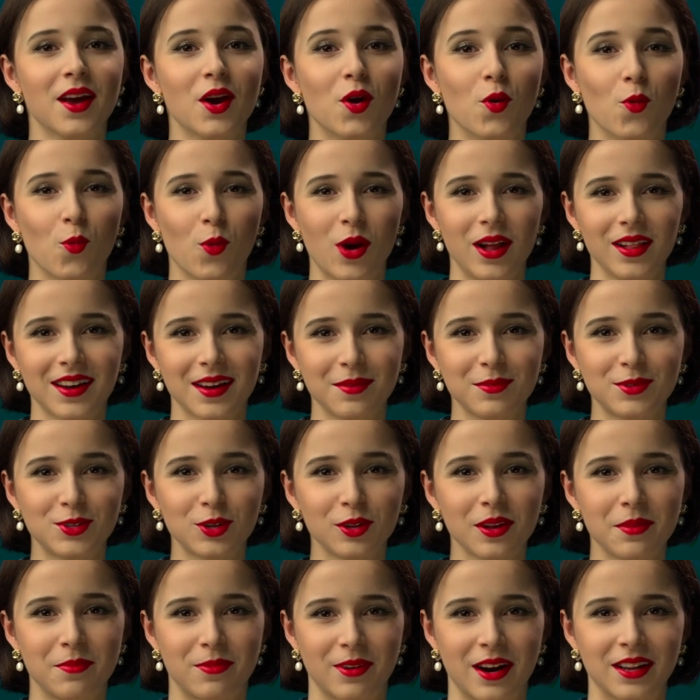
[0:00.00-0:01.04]
Welcome to
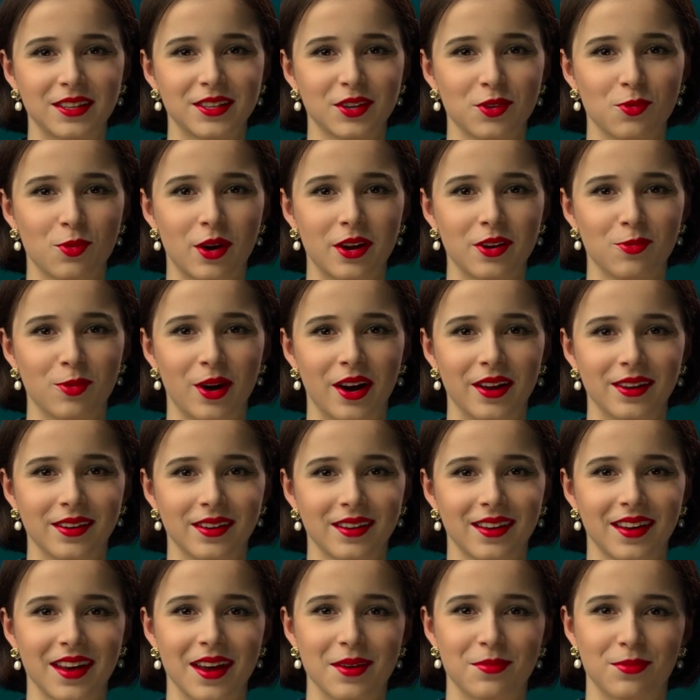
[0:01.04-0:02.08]
Libretto
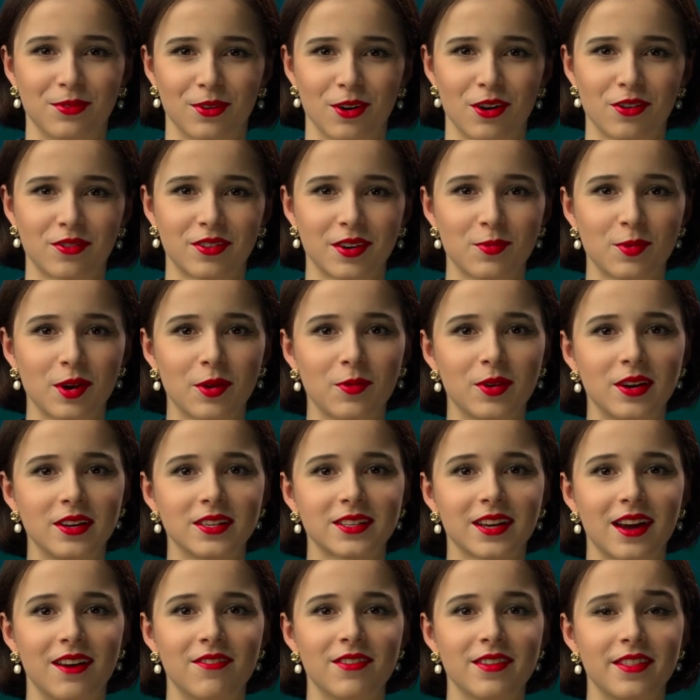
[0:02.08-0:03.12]
101, a program where we
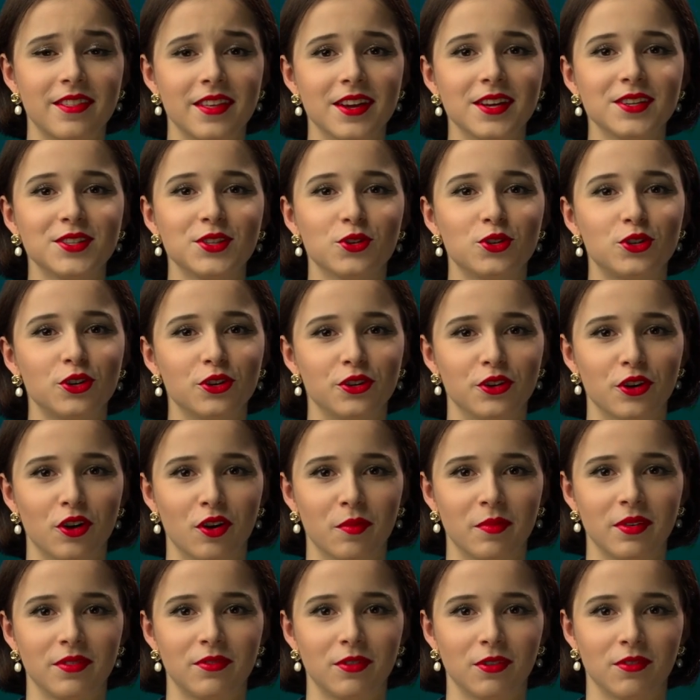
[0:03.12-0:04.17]
discover things you should know
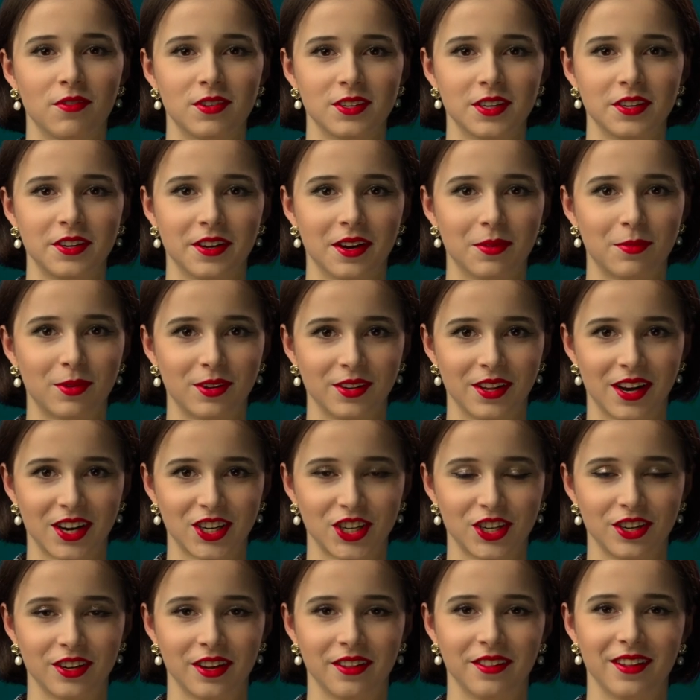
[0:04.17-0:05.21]
before visiting a
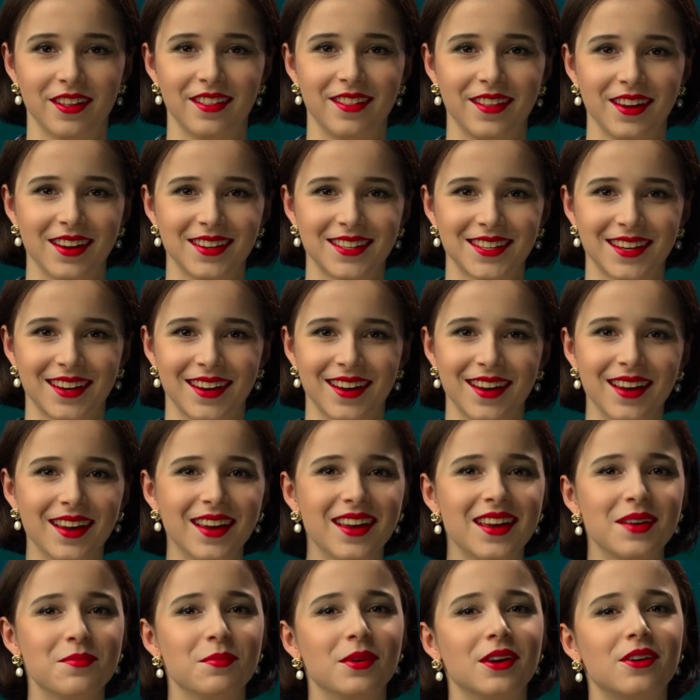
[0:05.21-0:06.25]
production at the theater,
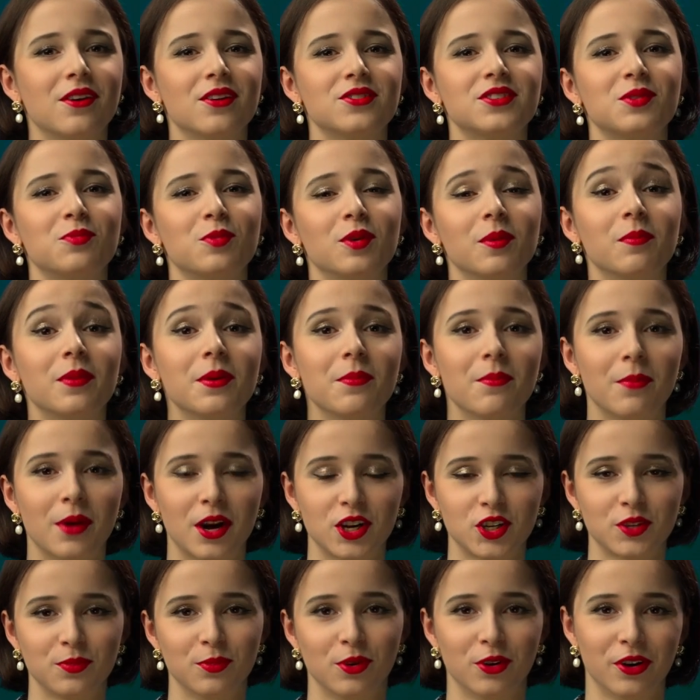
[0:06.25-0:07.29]
because it will be
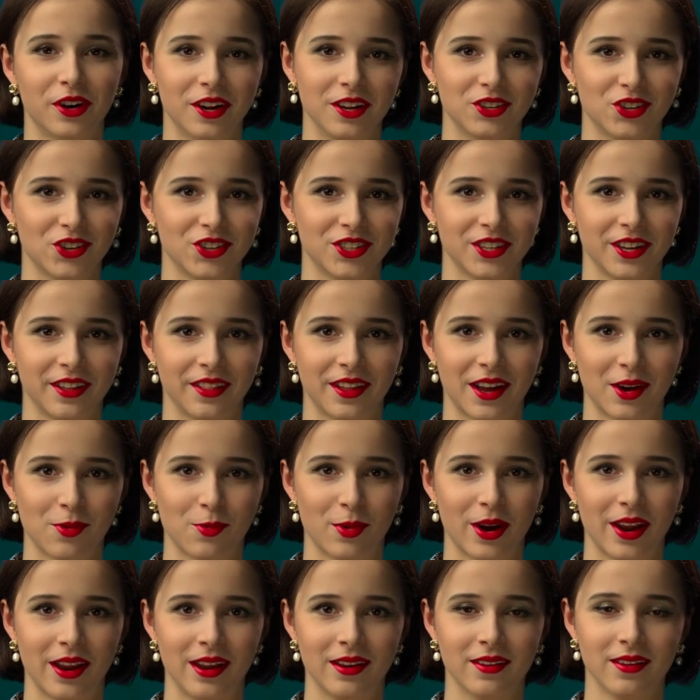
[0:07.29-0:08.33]
much more interesting that
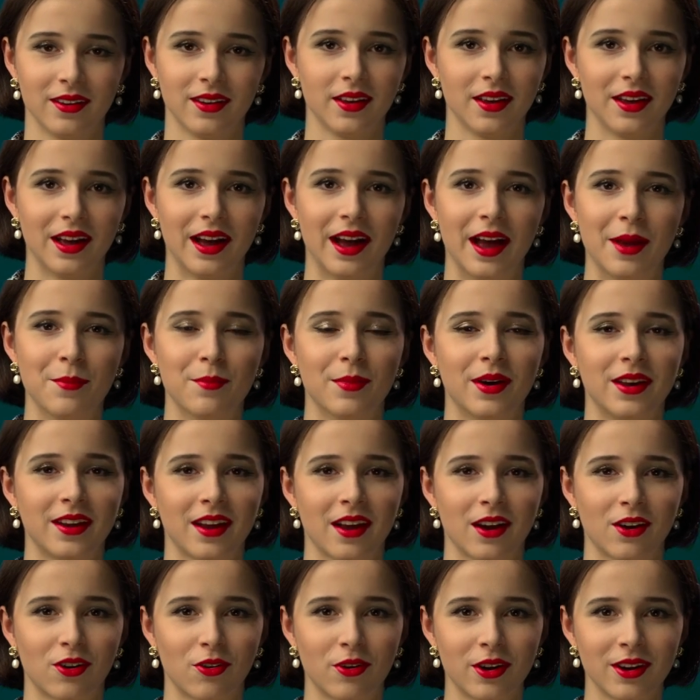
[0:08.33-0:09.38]
way. I'm Maria
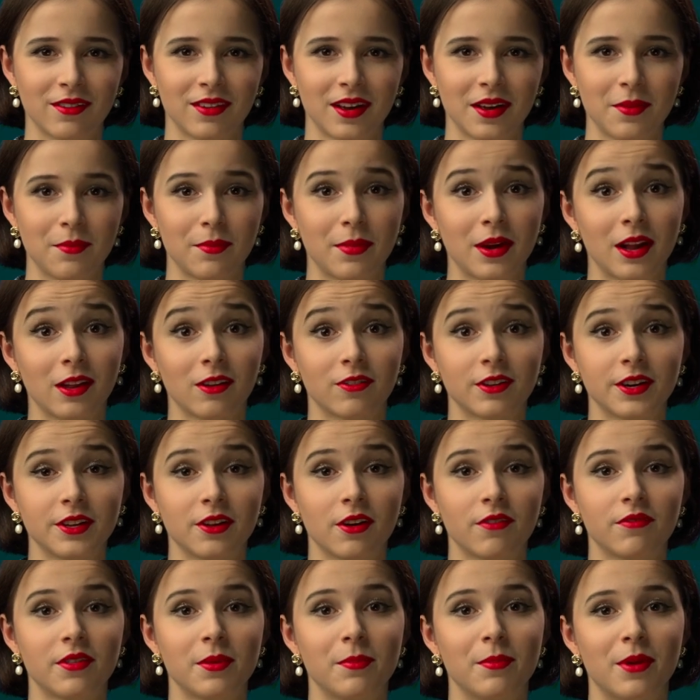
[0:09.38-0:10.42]
Khoreva, ballerina
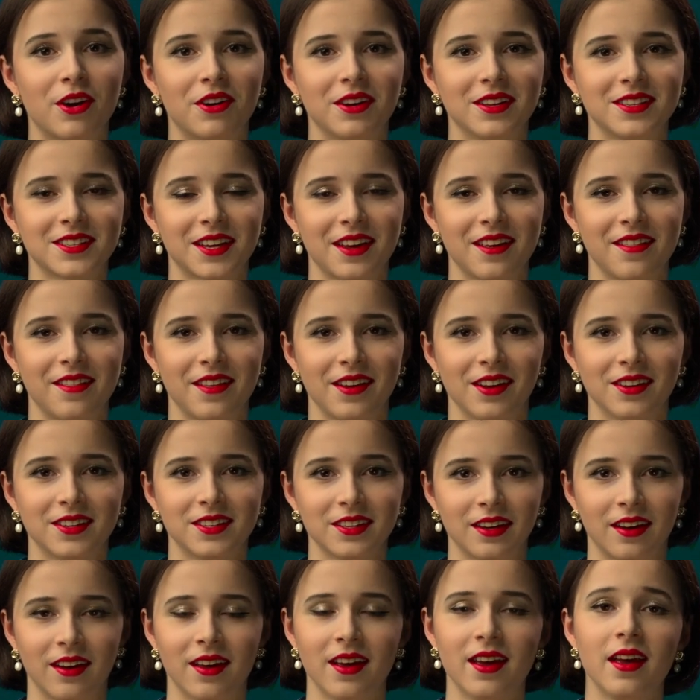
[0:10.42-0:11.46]
of the Mariinsky
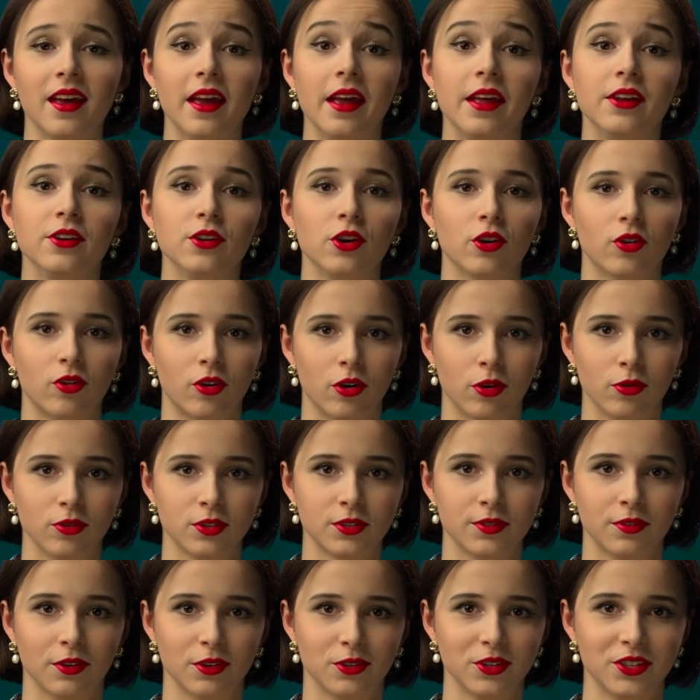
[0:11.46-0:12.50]
Theater, and your
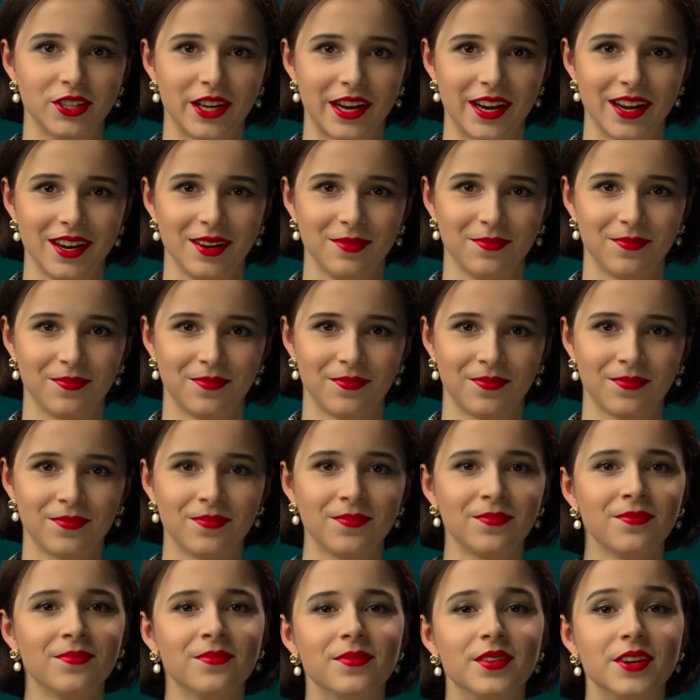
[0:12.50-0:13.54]
host for today.
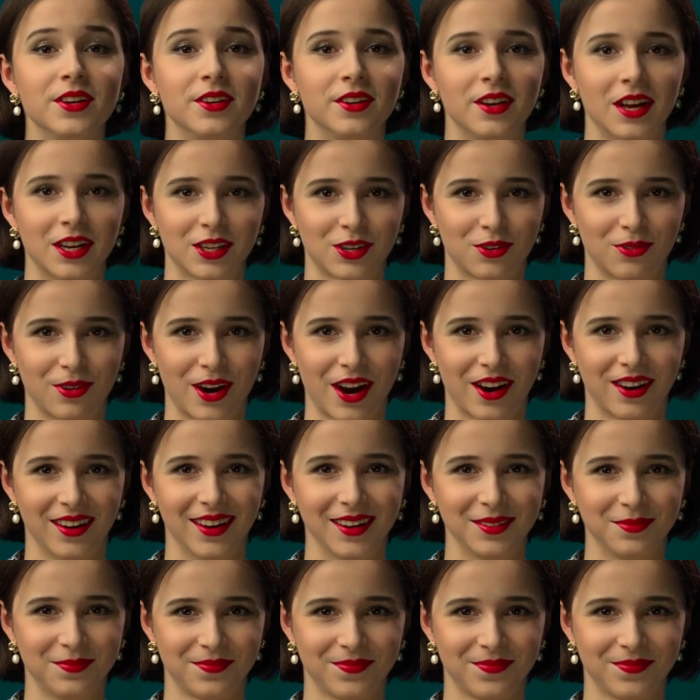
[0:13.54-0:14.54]
Nutcracker.